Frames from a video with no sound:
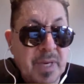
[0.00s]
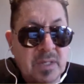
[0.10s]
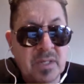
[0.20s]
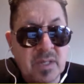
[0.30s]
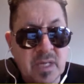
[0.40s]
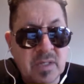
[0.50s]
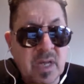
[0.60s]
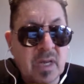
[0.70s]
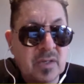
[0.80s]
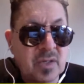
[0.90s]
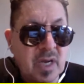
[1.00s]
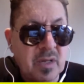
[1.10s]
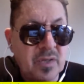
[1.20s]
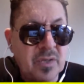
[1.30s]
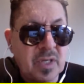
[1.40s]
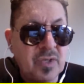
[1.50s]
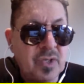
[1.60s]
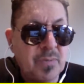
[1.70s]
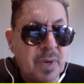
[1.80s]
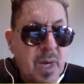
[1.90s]
because it does take skills that
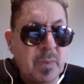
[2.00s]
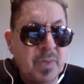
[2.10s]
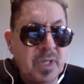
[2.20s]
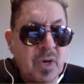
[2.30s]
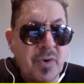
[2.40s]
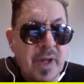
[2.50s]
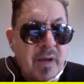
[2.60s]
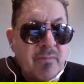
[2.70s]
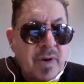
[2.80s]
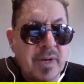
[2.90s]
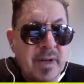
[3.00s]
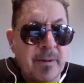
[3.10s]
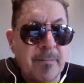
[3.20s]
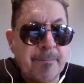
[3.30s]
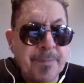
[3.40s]
you probably don't have right now,